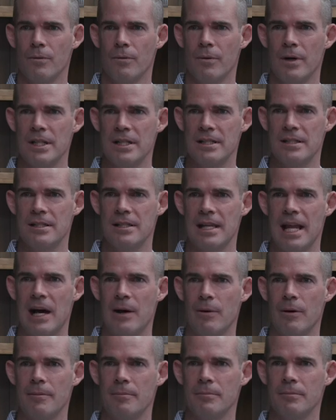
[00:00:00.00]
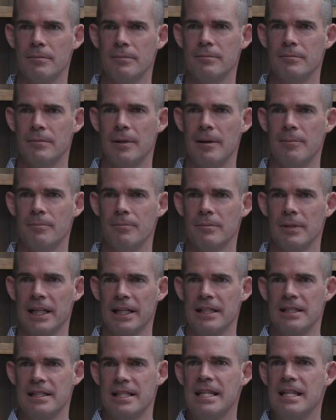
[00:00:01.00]
was now I'm
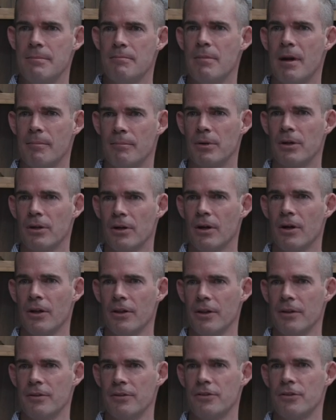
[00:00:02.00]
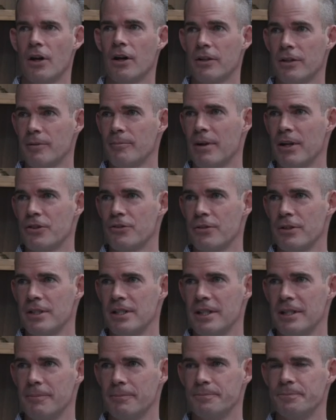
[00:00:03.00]
like a team member on this documentary
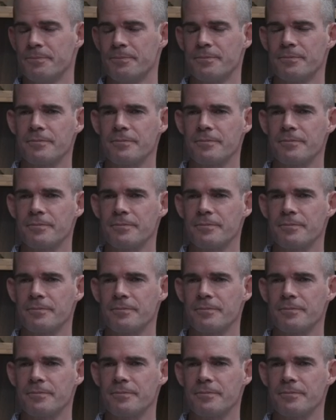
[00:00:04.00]
team.